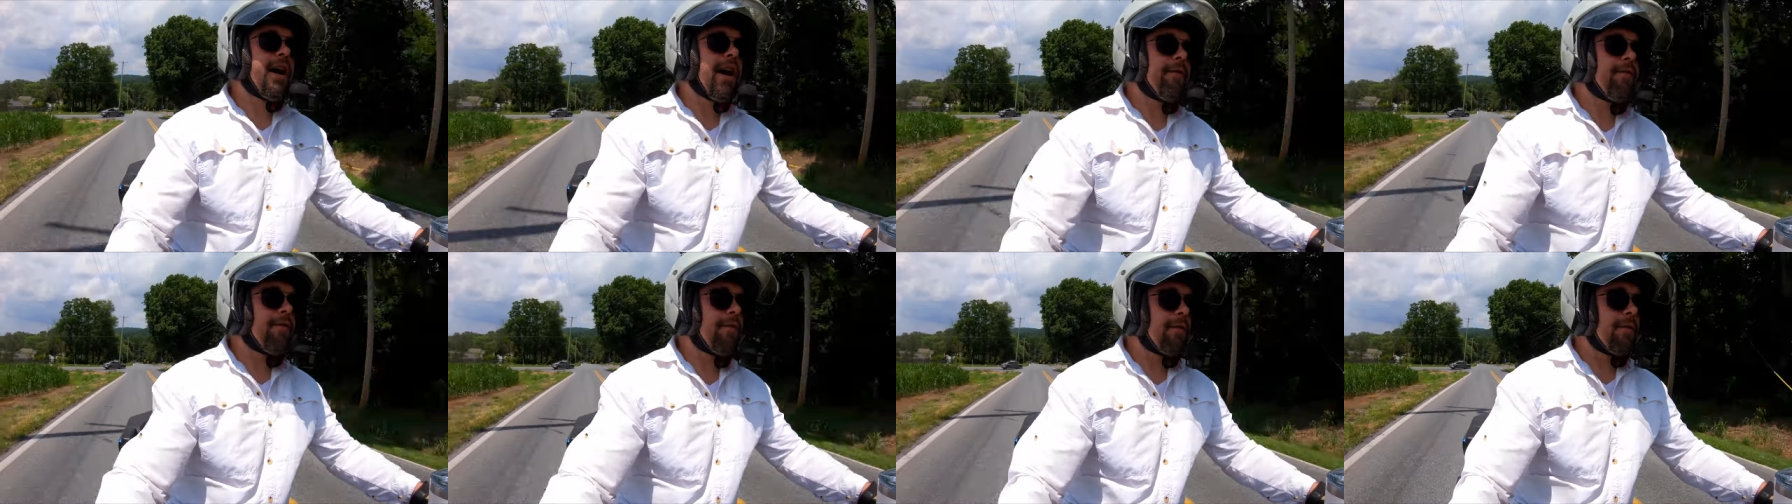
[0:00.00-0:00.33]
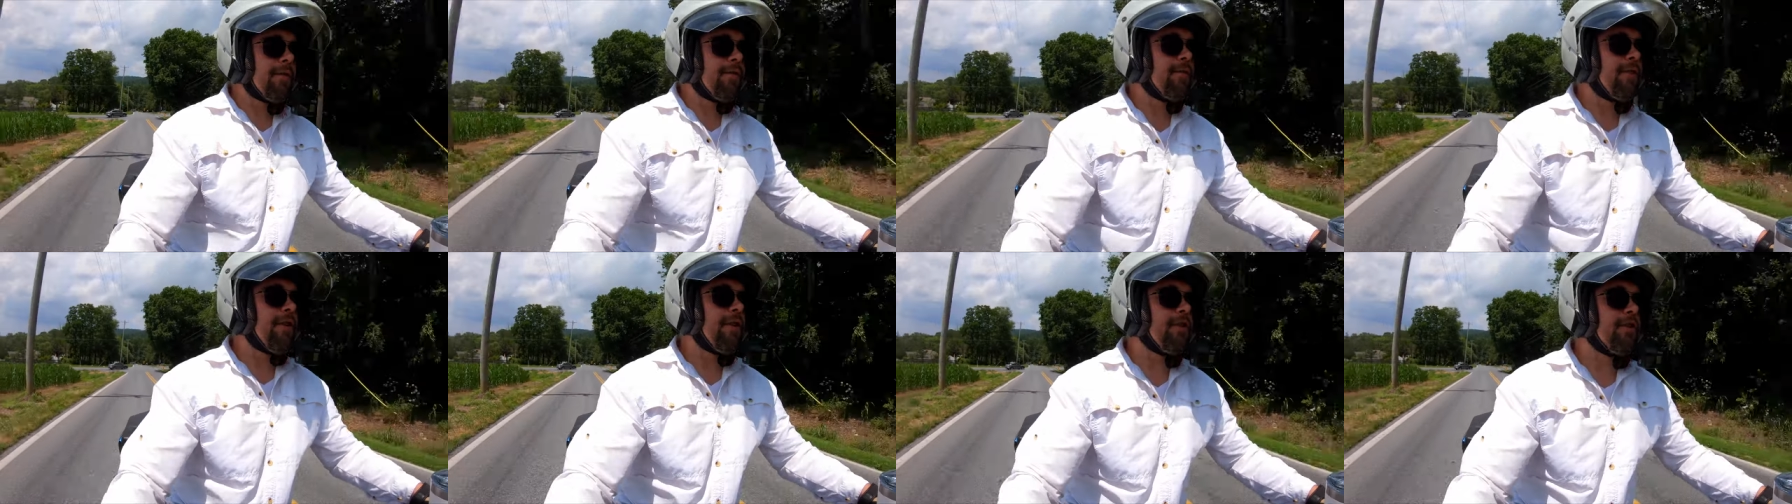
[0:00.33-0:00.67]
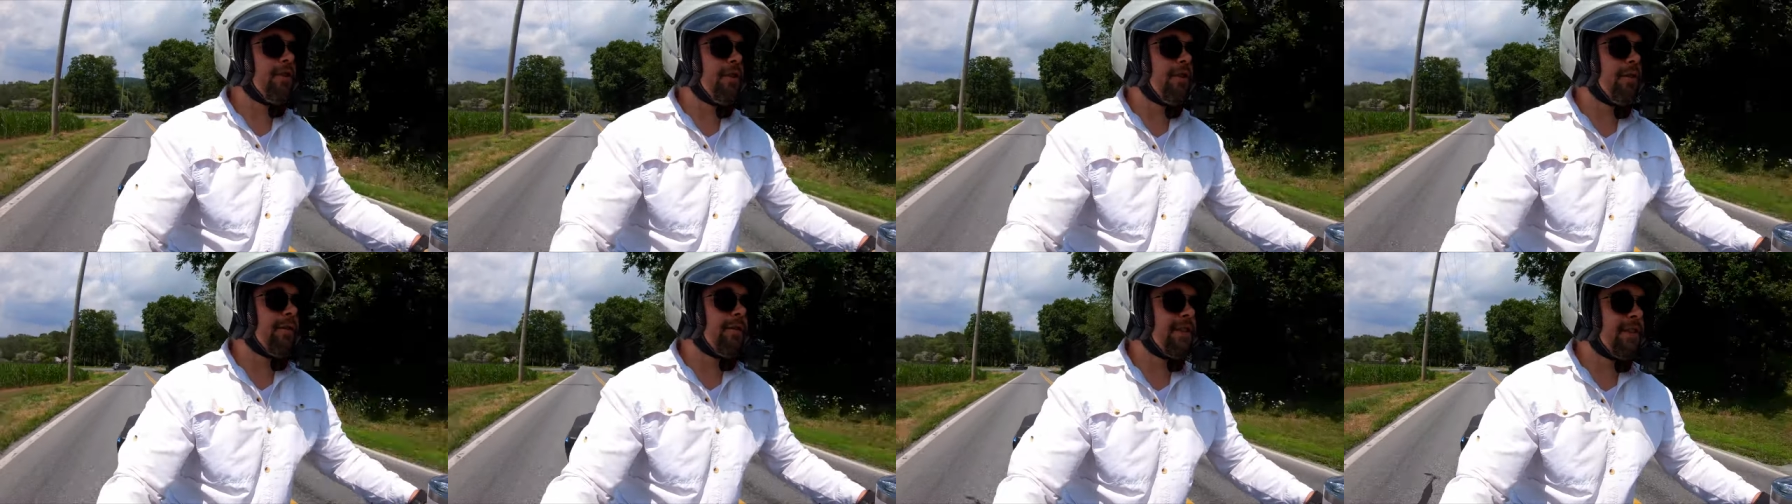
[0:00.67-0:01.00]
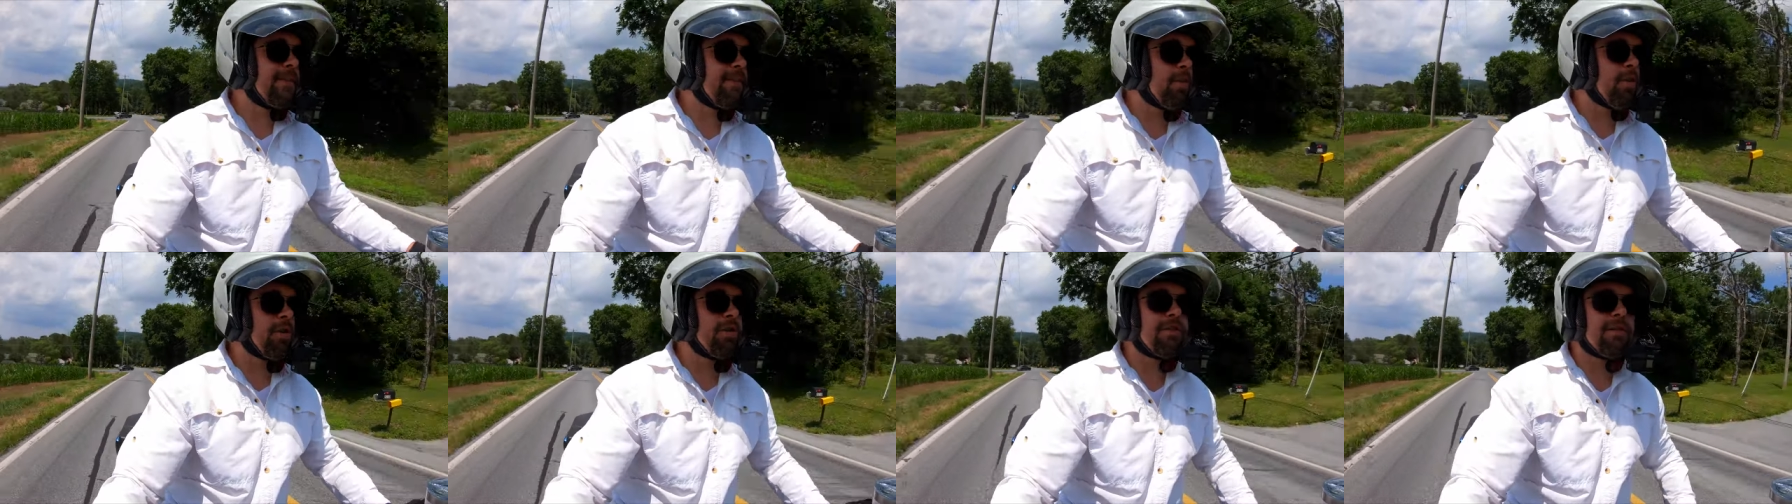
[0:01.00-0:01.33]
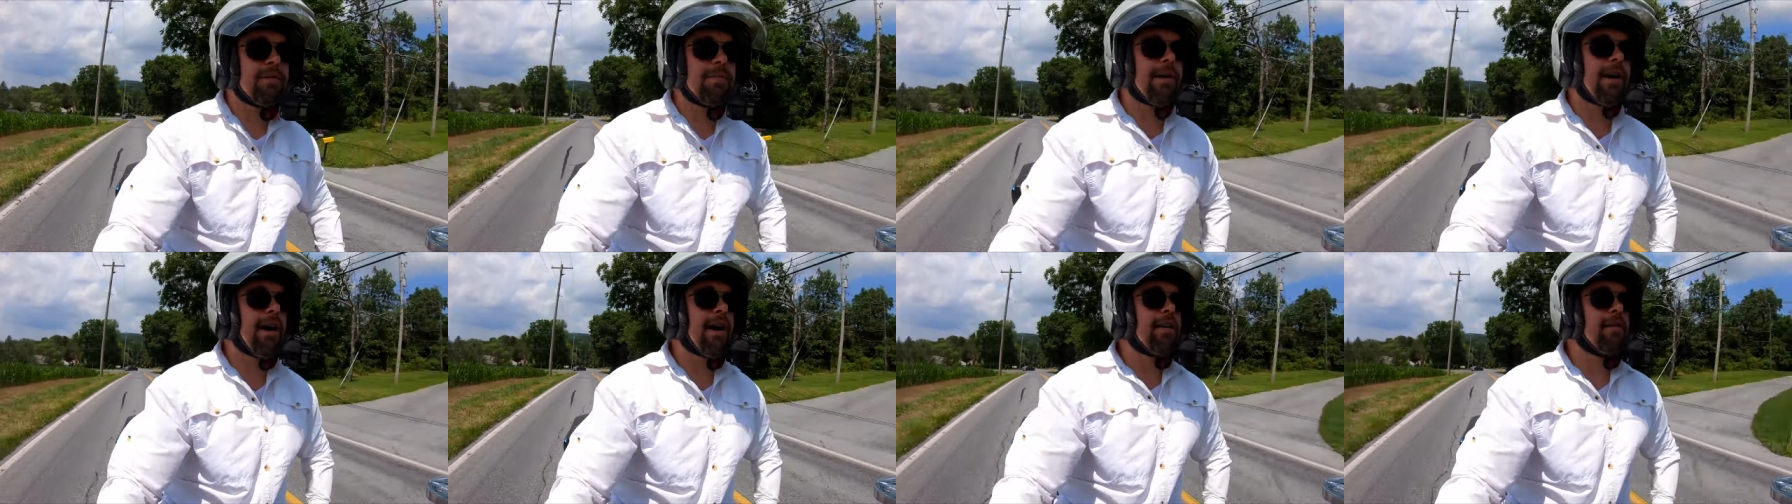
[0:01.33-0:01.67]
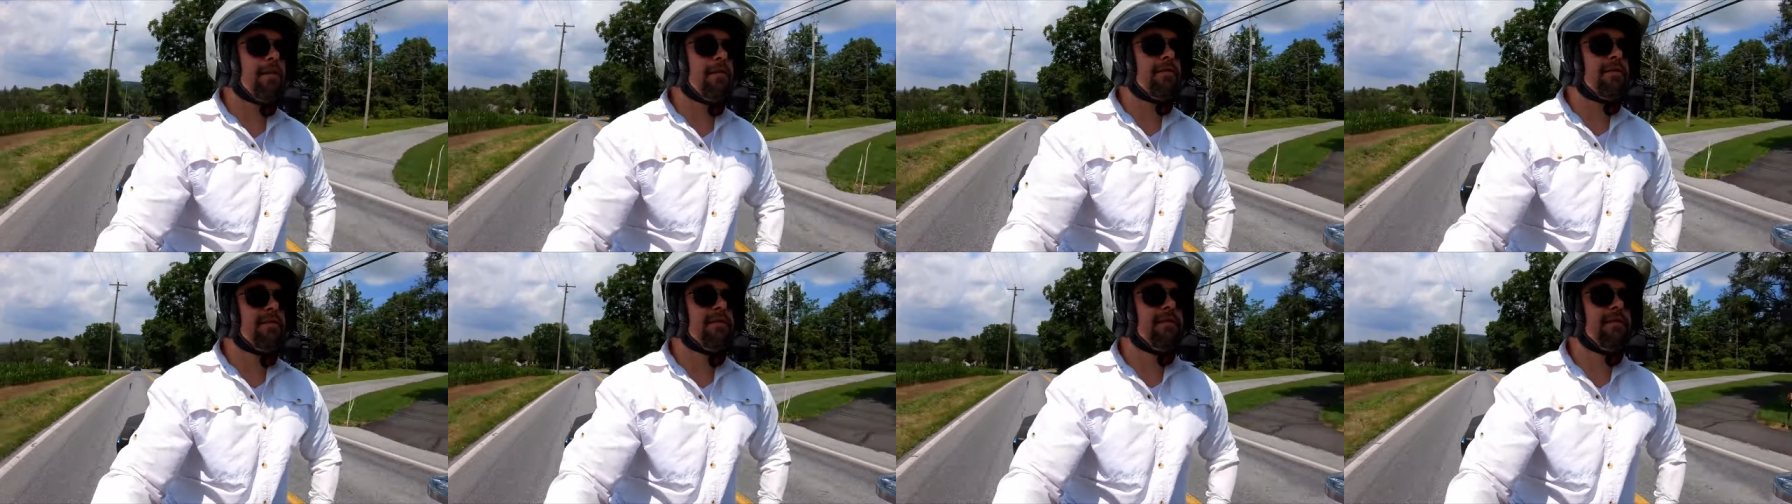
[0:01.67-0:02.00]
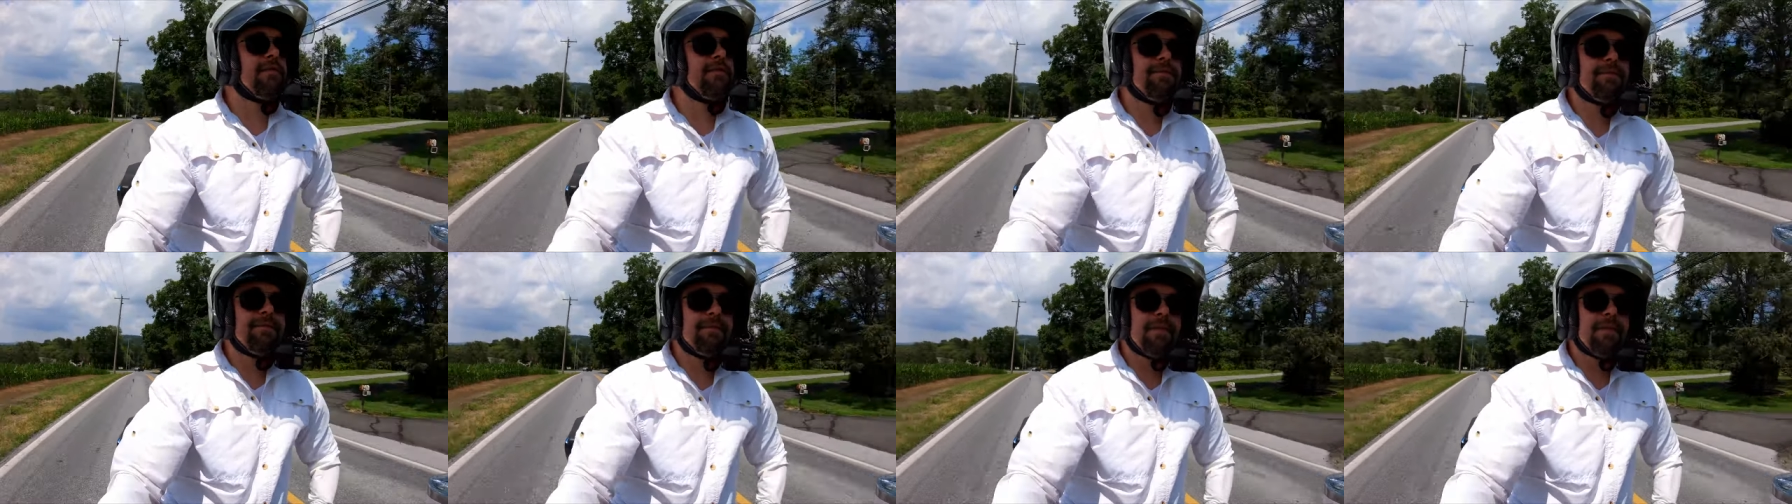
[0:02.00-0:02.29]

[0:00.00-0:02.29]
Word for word: to offer future Sportster models